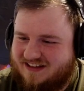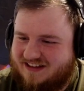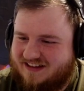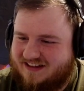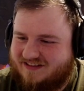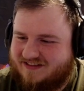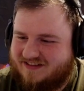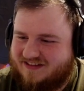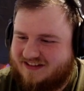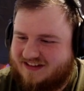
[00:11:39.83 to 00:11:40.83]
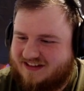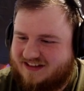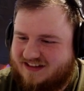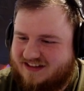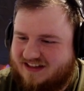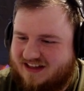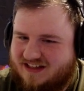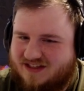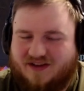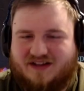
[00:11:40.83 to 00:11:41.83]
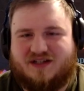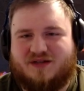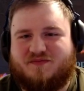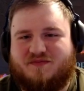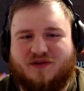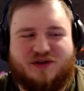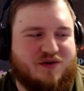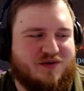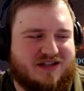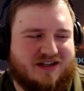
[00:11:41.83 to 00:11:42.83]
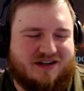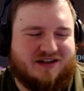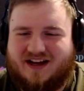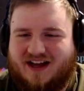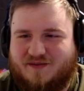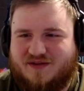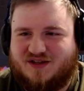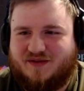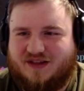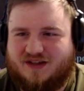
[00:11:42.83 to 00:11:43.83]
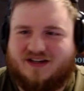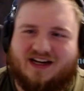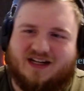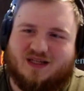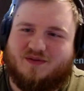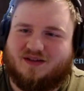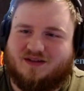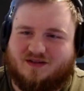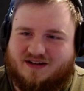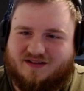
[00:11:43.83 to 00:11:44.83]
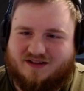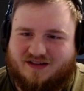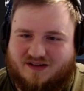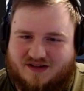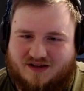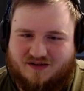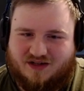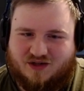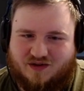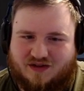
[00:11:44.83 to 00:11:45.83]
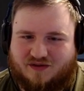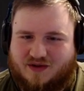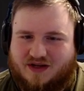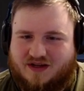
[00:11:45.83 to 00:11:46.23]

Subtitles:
Yeah. So I just lose here, right? I'm assuming their deck is built around there's no good choice for me.